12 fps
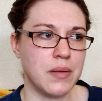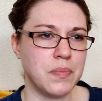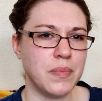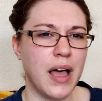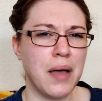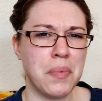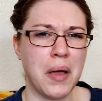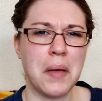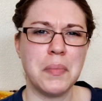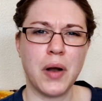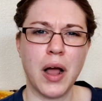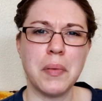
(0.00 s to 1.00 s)
uh,
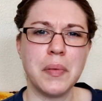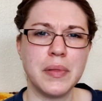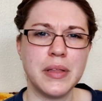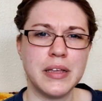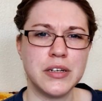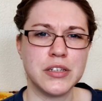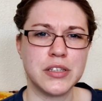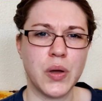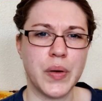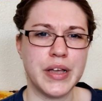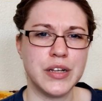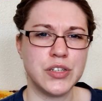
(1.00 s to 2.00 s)
I'm probably just
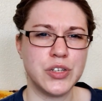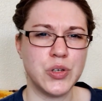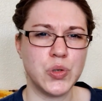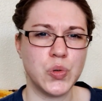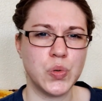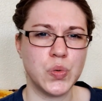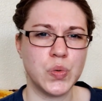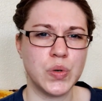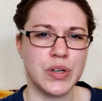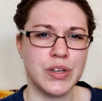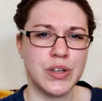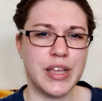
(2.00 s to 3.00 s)
going
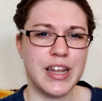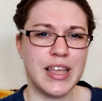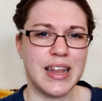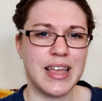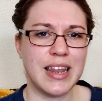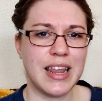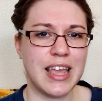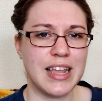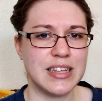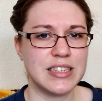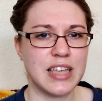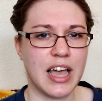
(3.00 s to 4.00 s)
to reknit it
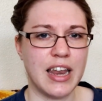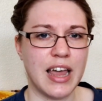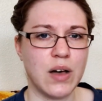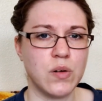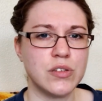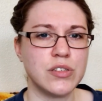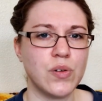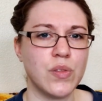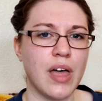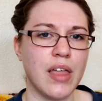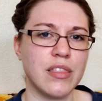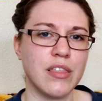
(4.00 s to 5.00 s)
inside out
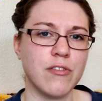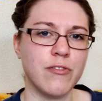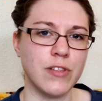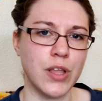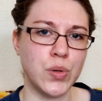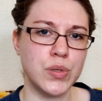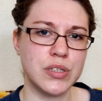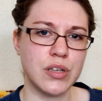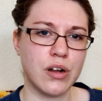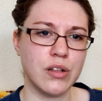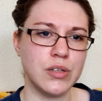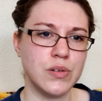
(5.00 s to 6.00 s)
so that the
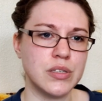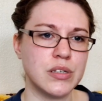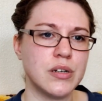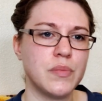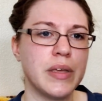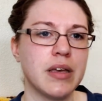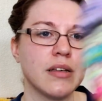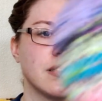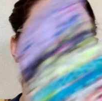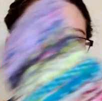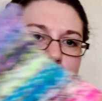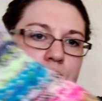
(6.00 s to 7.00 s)
floats are looser
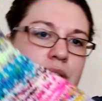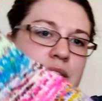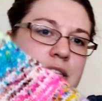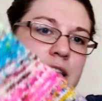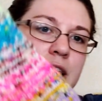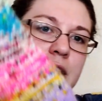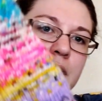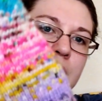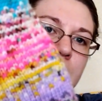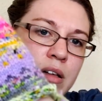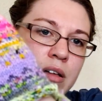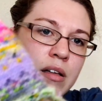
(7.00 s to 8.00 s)
because as you can see,
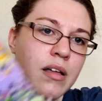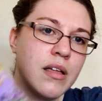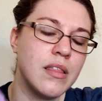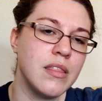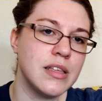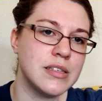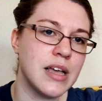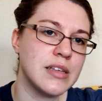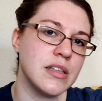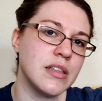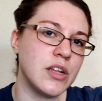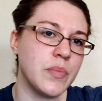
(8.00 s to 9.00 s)
this
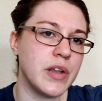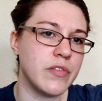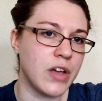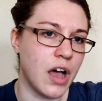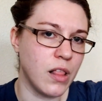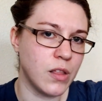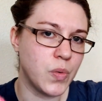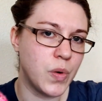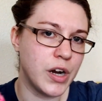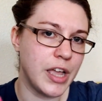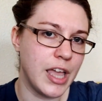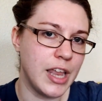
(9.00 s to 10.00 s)
has a little bit of color
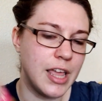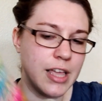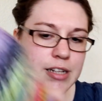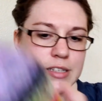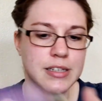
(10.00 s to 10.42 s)
work in